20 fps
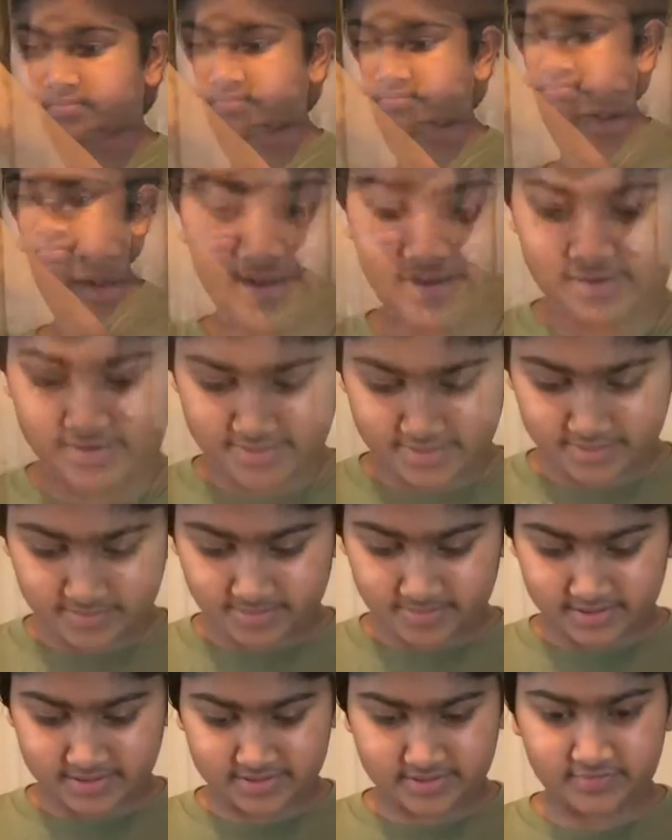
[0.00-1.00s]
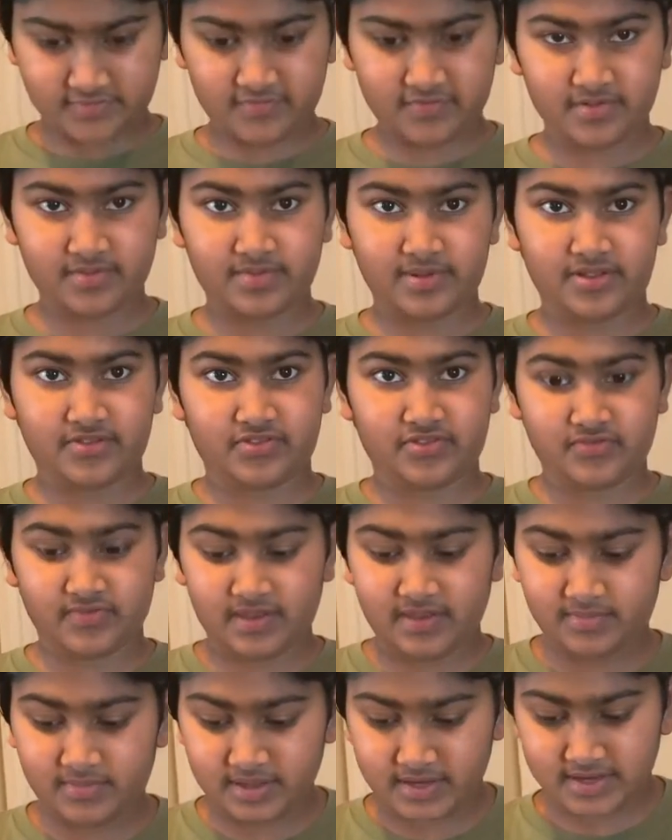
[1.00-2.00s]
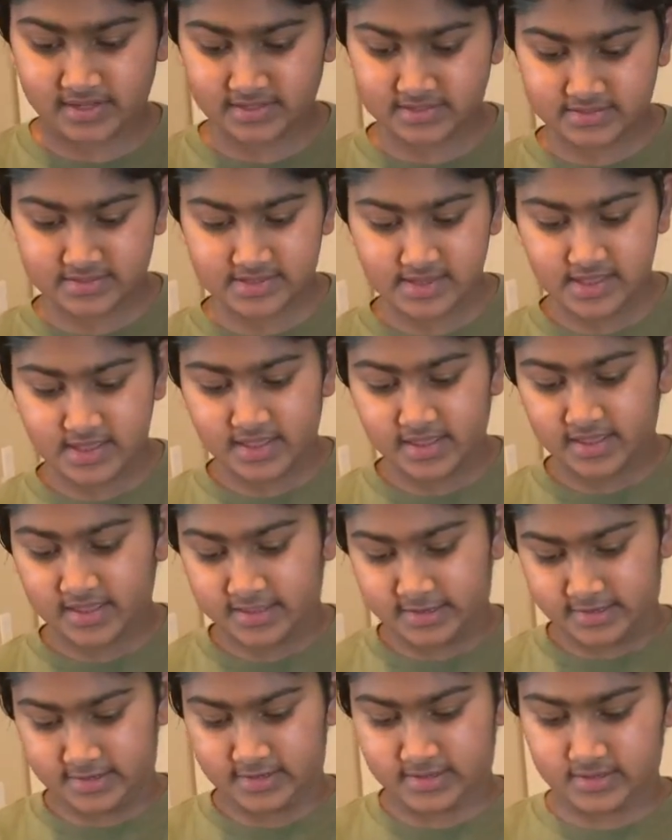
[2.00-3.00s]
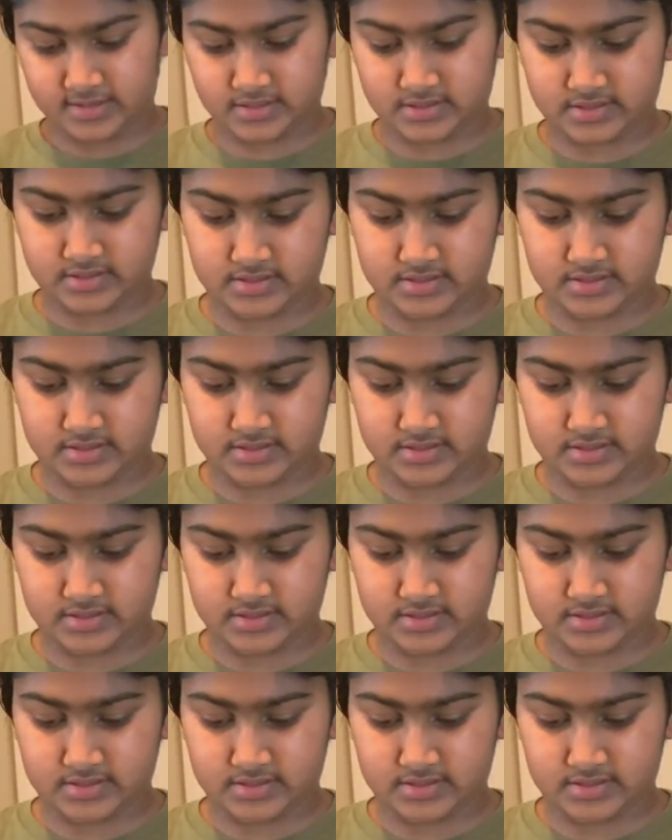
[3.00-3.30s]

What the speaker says: Grinded the batter for about 3 minutes, and it got the